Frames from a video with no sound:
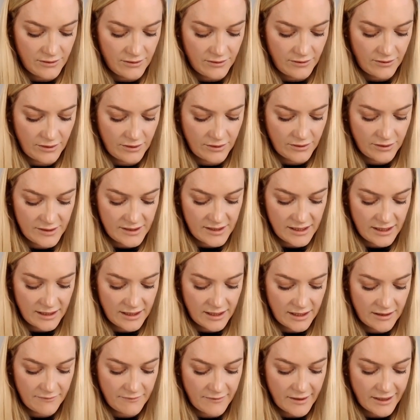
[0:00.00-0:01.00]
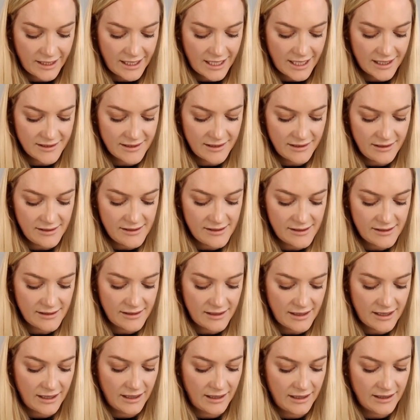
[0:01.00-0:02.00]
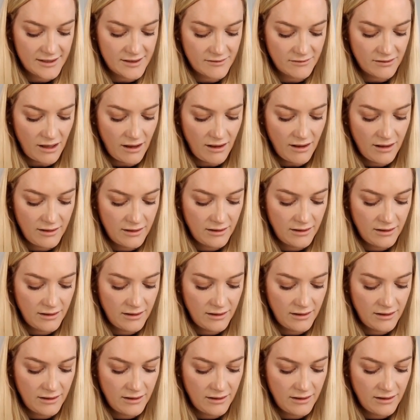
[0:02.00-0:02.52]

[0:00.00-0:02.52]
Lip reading: You could say they're fatty acids and glycerol.